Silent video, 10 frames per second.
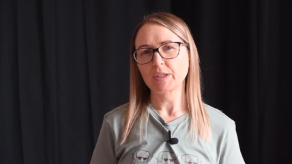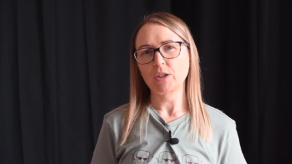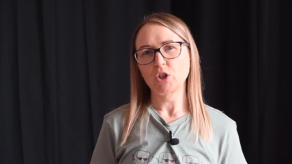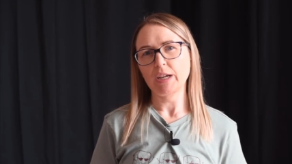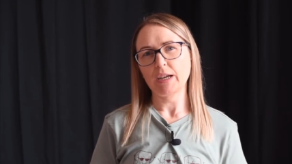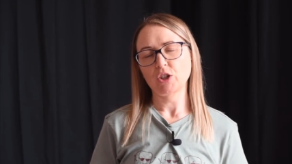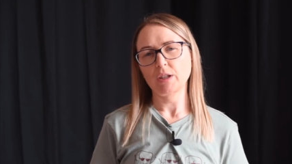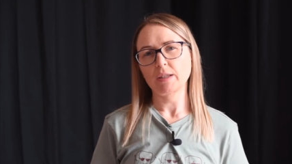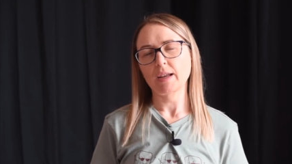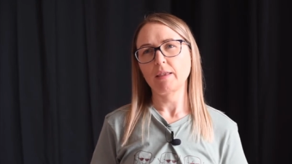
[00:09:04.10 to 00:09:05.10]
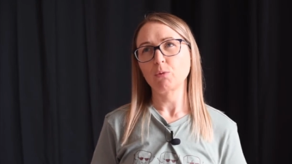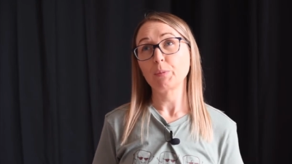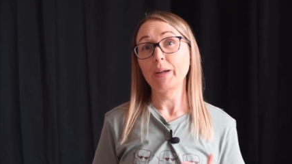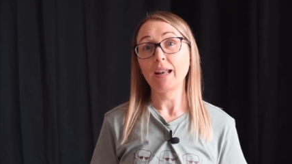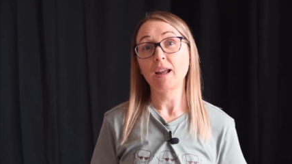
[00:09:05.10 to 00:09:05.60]
situations and there would
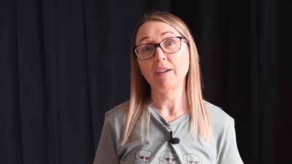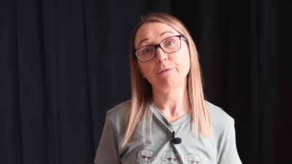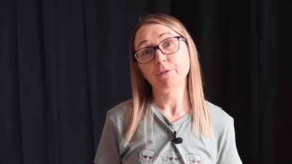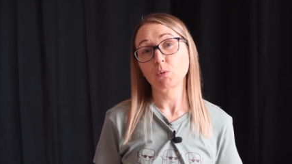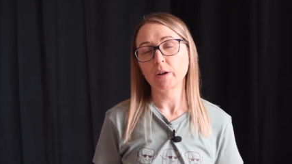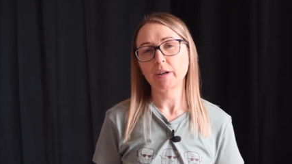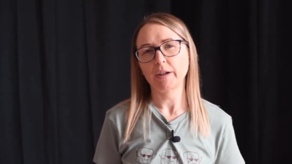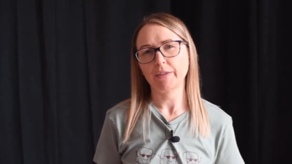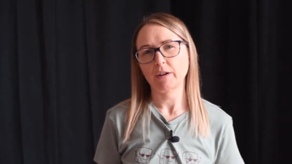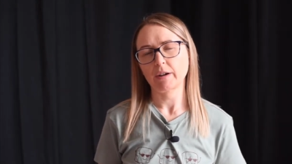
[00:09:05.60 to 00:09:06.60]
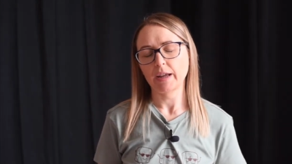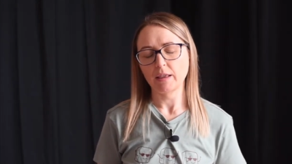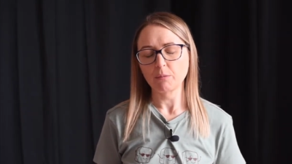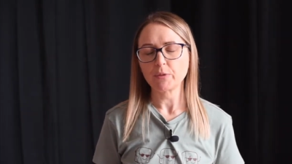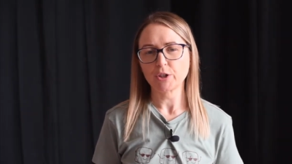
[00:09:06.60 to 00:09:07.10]
be love for one another
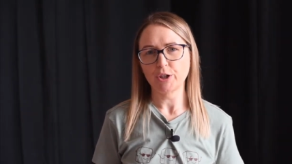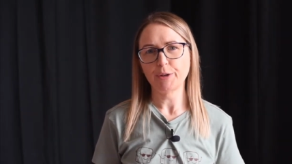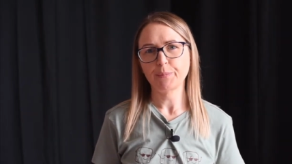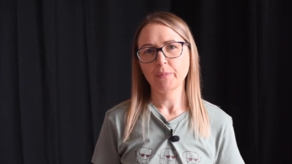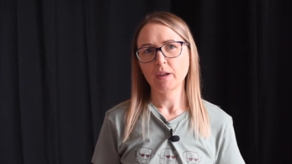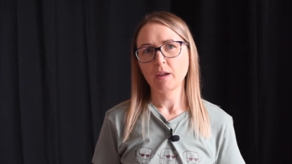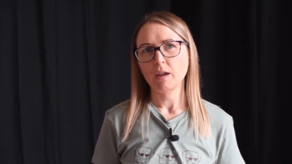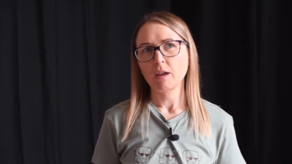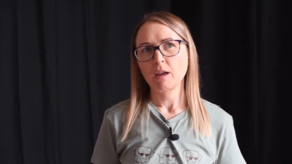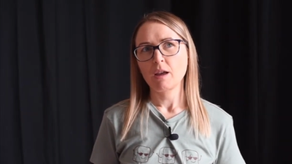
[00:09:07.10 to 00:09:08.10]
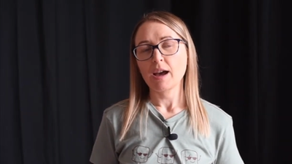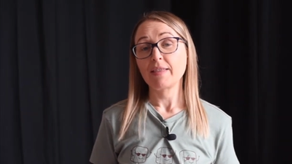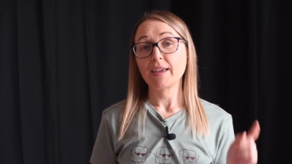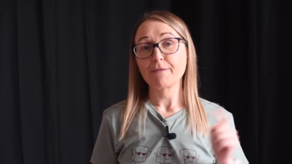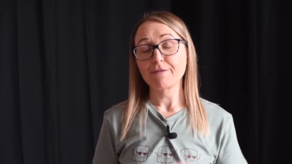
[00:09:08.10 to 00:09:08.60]
in them too. And
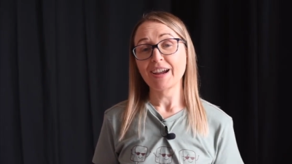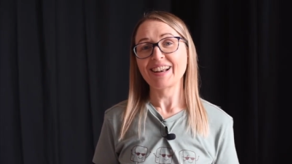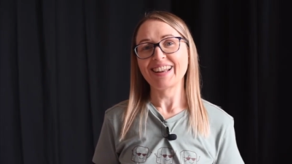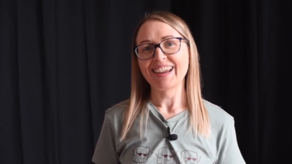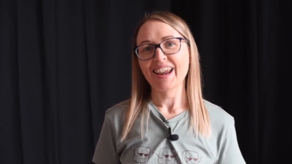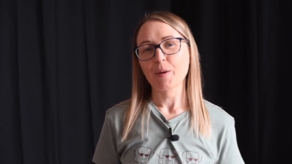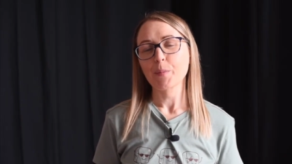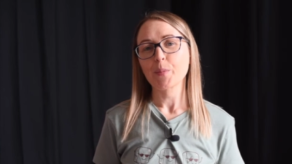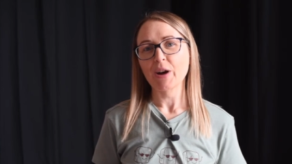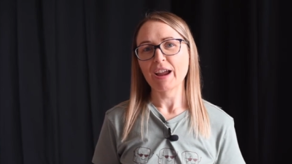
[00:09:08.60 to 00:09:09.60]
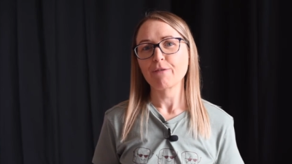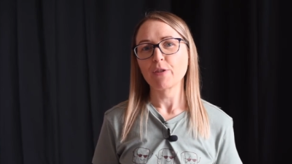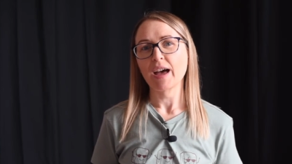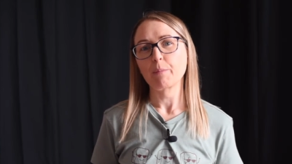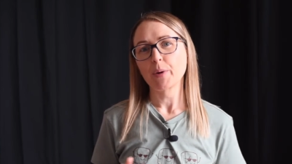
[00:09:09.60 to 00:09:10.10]
then finally, pray for
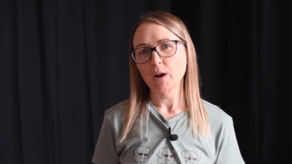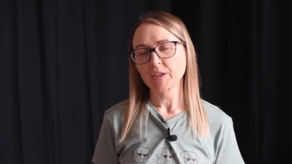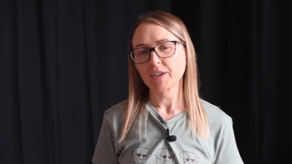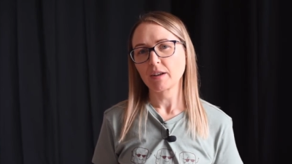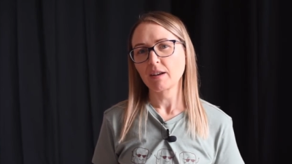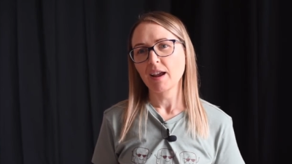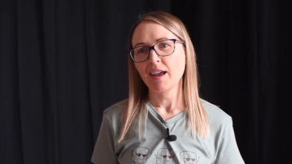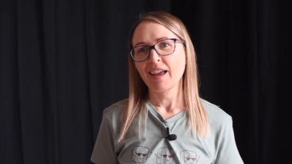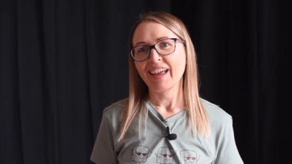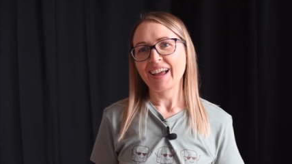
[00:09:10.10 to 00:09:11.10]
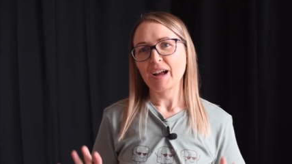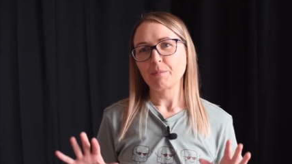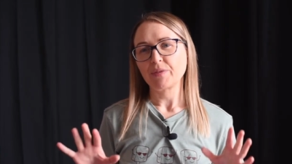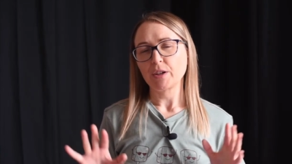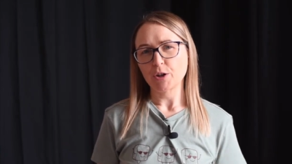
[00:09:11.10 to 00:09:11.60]
that person
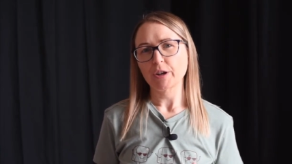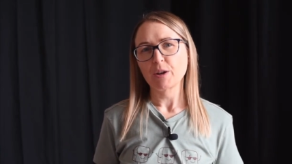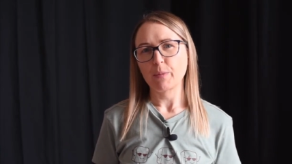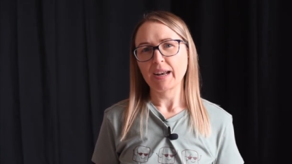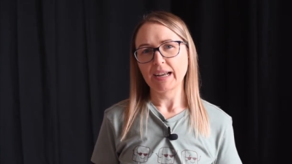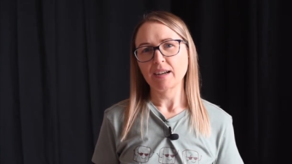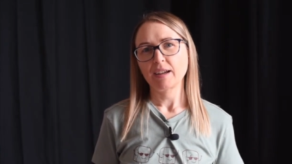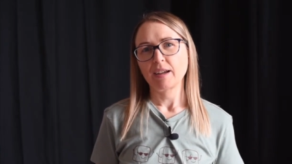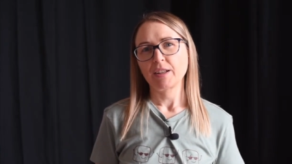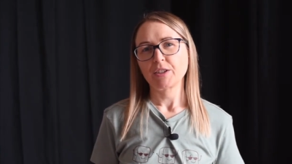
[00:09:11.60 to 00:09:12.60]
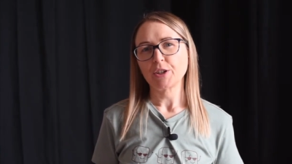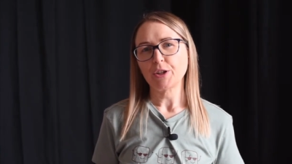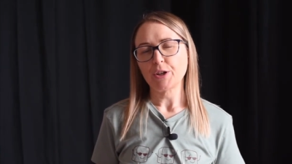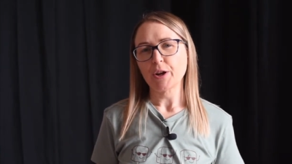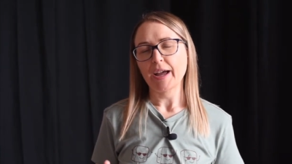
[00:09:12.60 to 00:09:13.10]
um, that you're committing
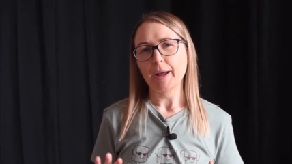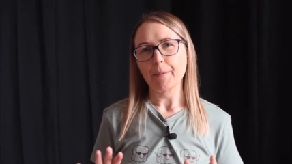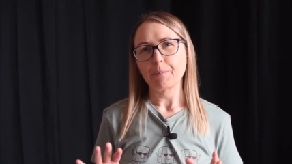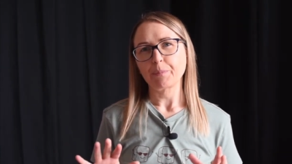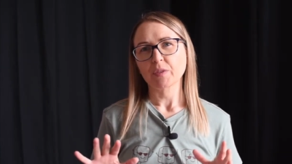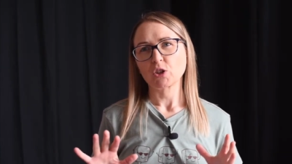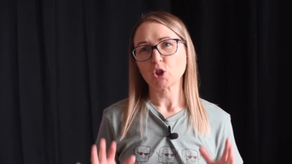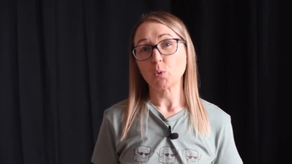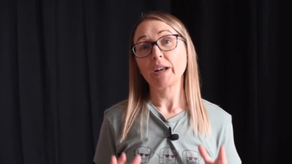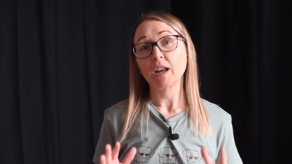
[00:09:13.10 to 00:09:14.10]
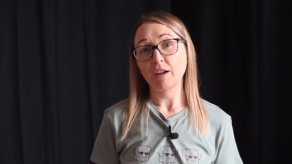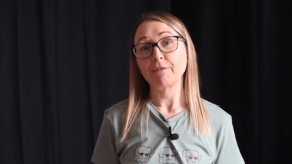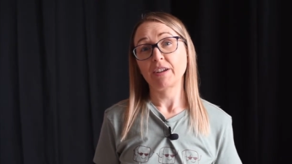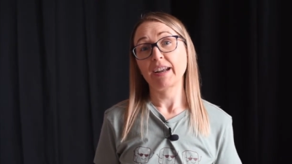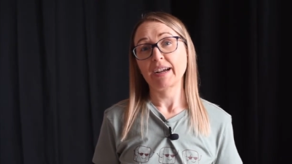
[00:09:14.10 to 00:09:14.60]
to um, showing love
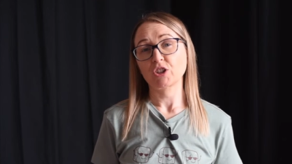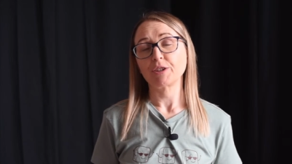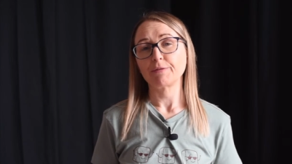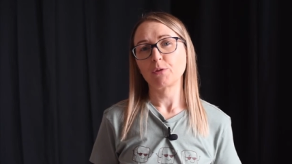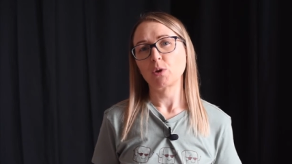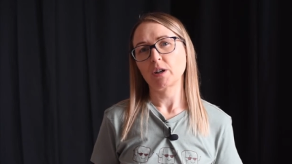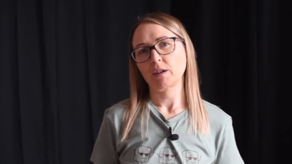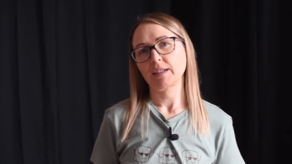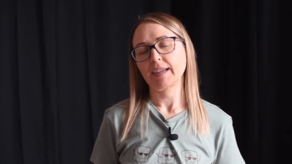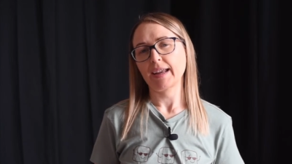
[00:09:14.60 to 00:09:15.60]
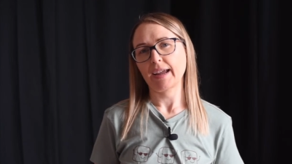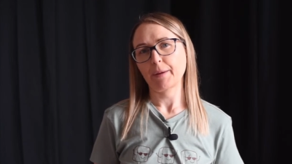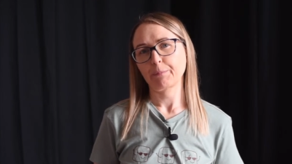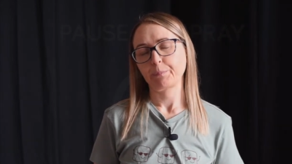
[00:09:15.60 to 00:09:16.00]
in action for today.